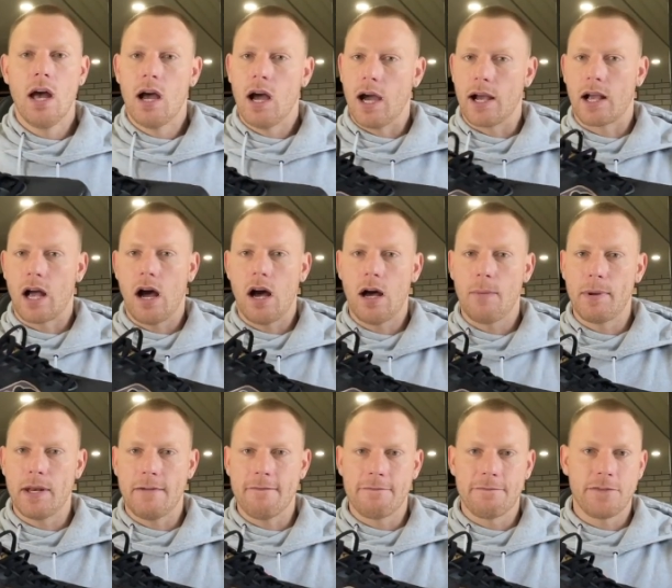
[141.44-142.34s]
a
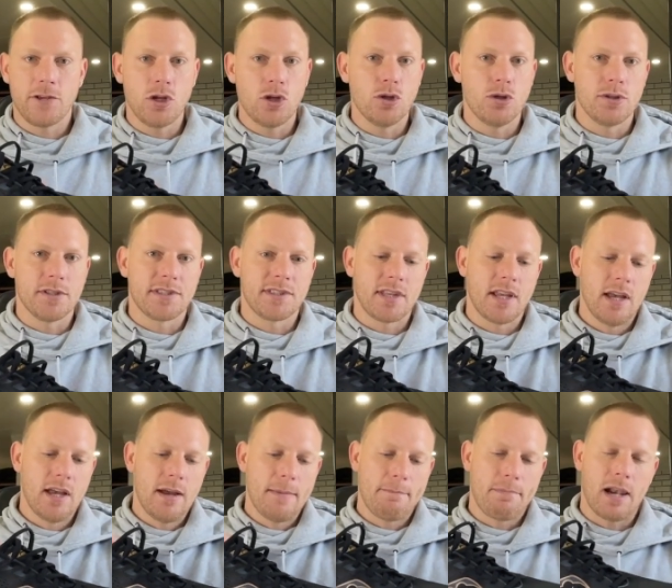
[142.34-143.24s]
carbon-infused
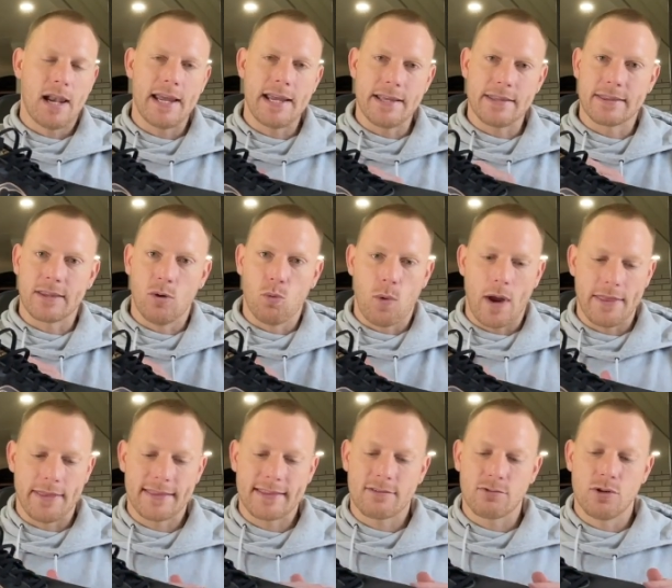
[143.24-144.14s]
plate that
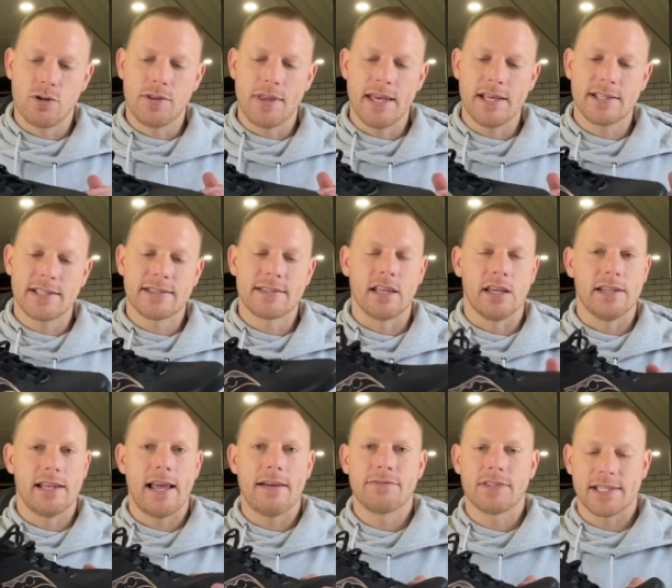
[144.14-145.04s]
went through this that
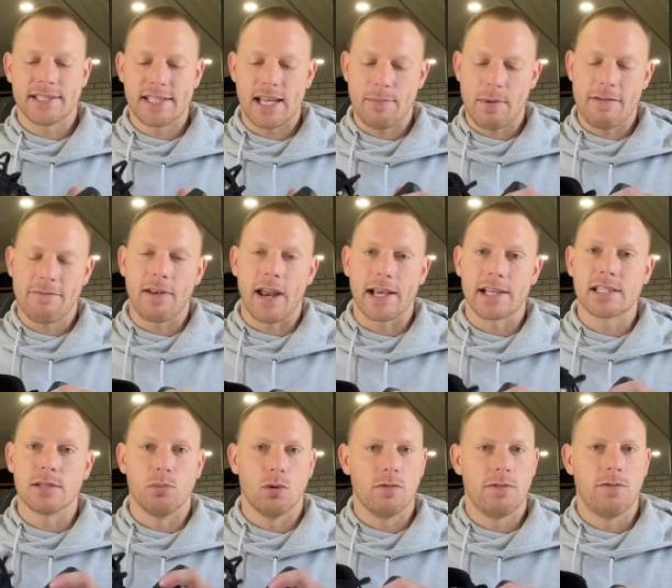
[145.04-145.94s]
left a
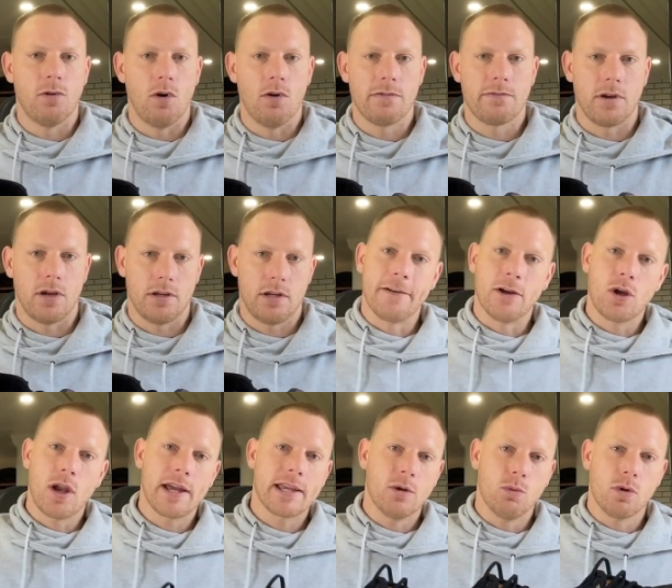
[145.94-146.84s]
semi-flexible forefoot. I feel
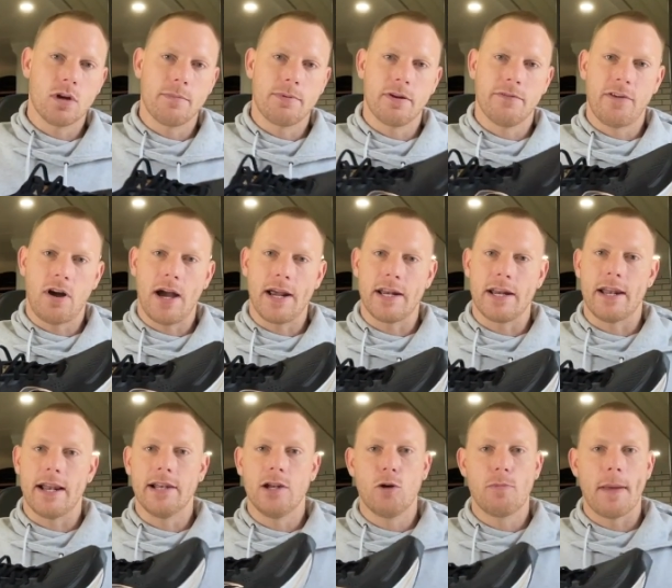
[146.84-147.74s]
like it would have provided
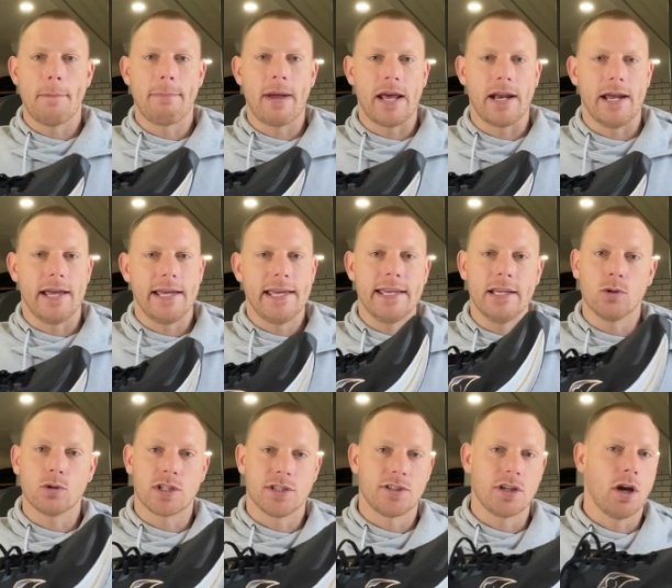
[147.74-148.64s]
a little bit better
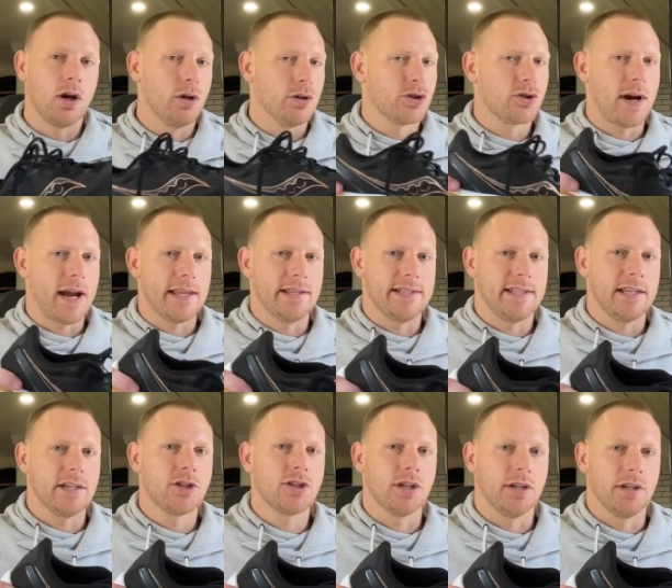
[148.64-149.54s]
heel to toe
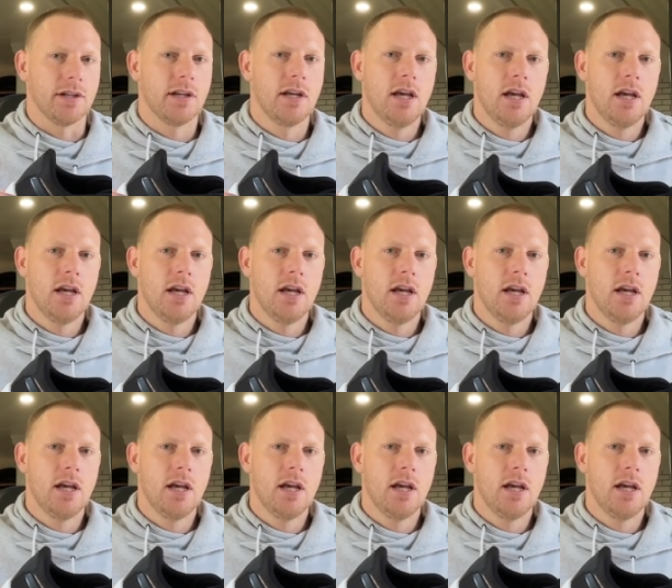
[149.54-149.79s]
transition.